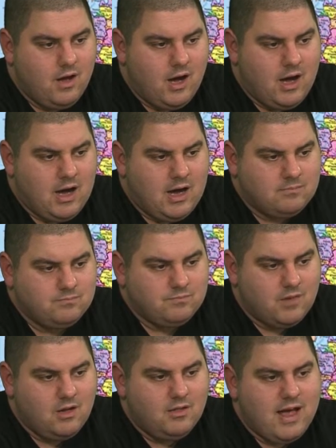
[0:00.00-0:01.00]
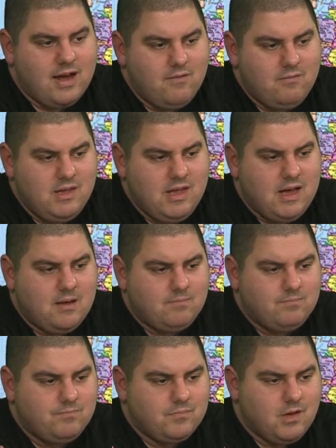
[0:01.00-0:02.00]
Um, a lot of the
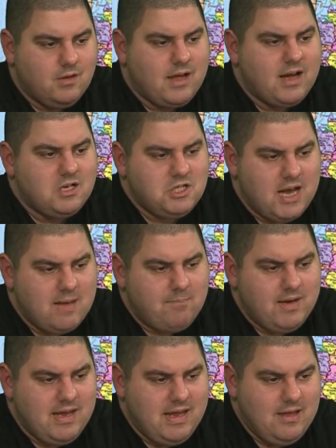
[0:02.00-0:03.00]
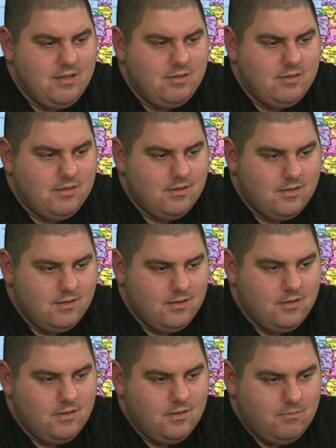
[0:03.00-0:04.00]
um, a lot of Japanese
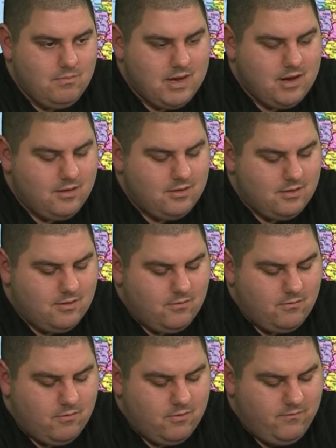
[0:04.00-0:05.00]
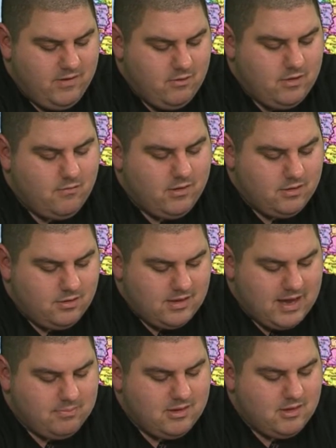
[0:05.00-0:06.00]
because review it with
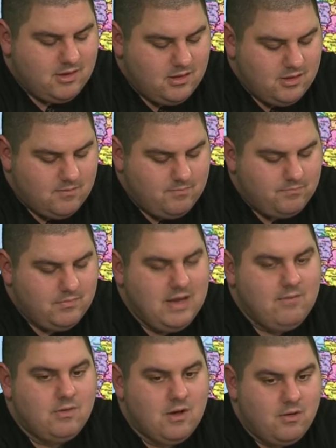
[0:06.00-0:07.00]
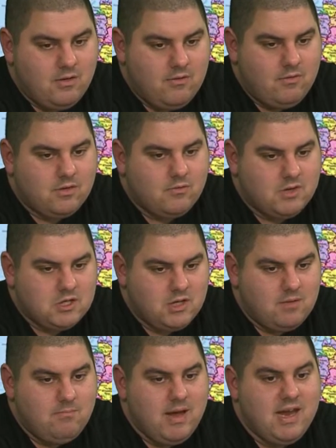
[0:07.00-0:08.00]
skepticism, even though it was
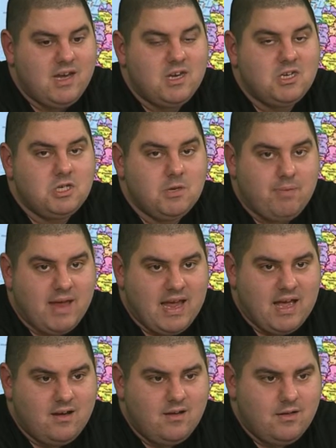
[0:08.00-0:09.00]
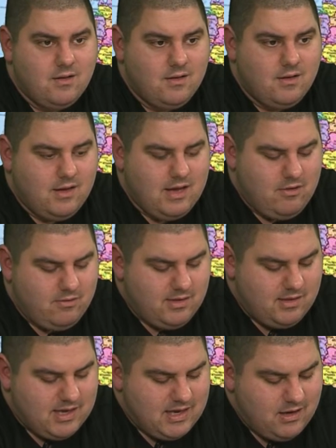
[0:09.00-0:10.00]
originally made in Japan, it was
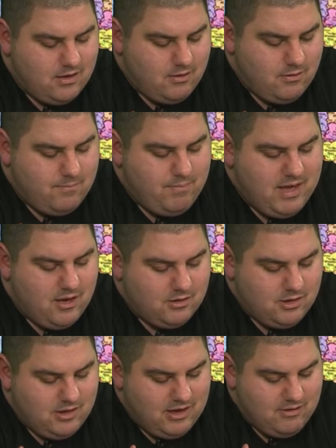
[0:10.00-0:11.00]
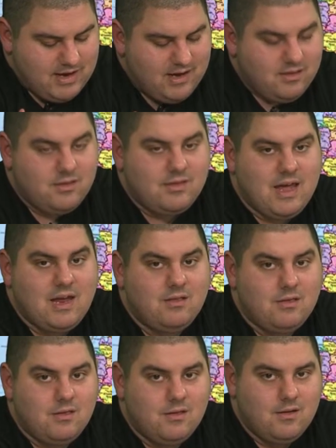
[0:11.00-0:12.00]
intended to appeal to the United
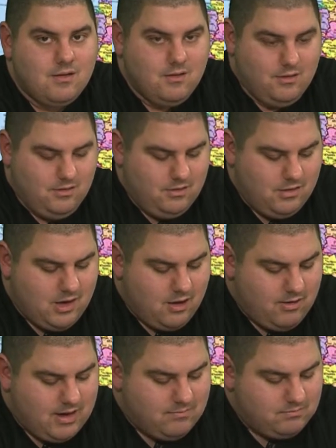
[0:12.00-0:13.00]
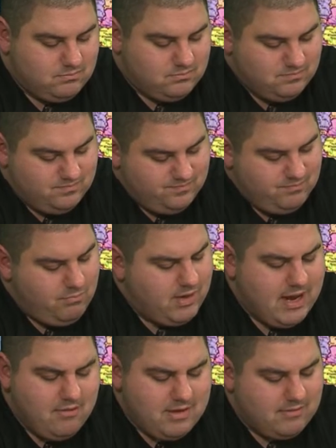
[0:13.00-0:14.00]
States. So, um,
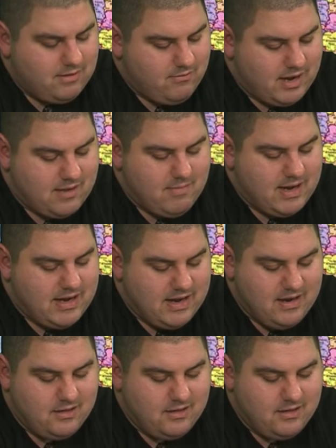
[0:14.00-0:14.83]
but I would definitely recommend it.